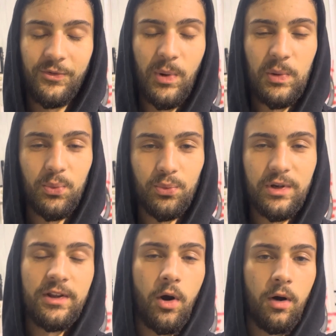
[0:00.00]
been
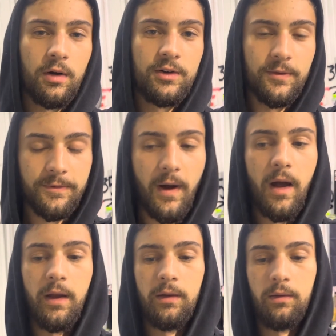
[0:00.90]
really hard to
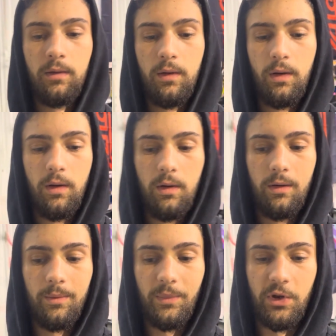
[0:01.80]
find,
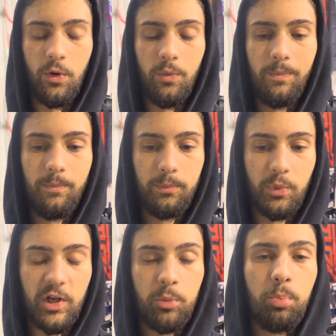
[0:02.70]

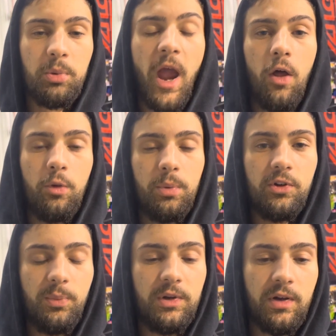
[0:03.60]
brake calipers,
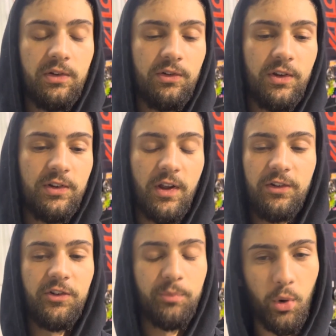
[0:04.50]
because this has
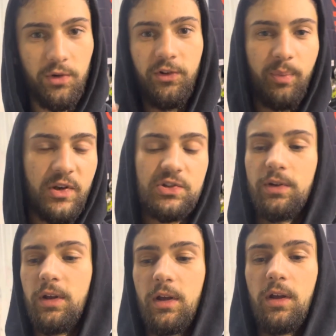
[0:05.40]
a sport suspension.
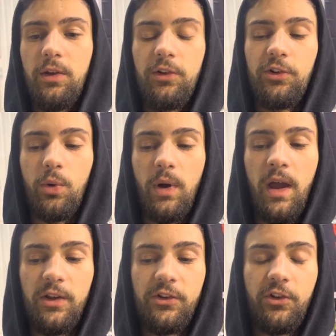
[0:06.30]
So it
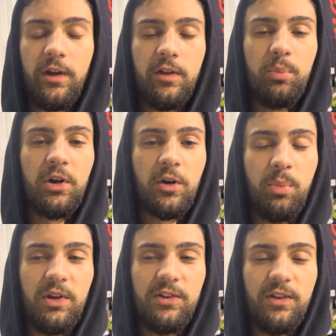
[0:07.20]
has slightly bigger
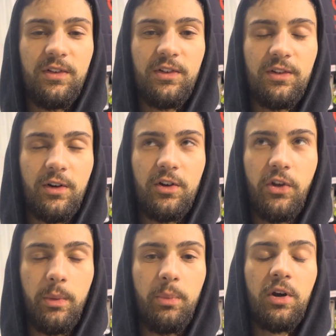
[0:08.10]
pistons or
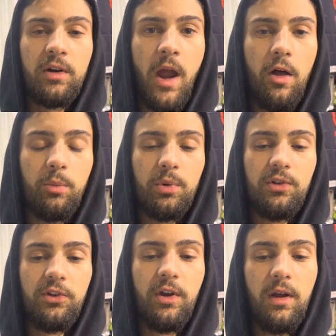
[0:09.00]
slightly bigger
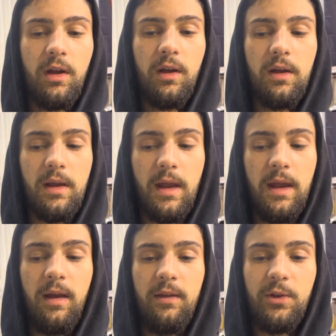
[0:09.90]
calipers.
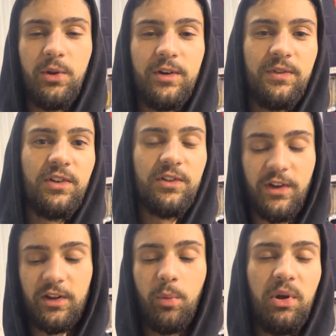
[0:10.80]
And the only difference is
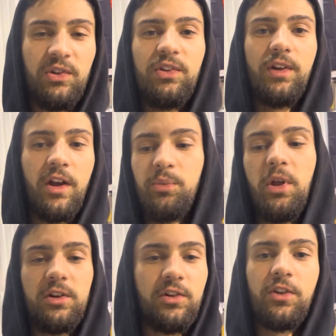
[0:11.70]
like the piston size by
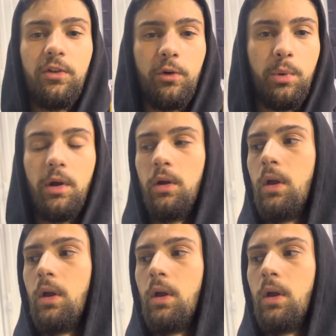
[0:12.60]
like just a little bit.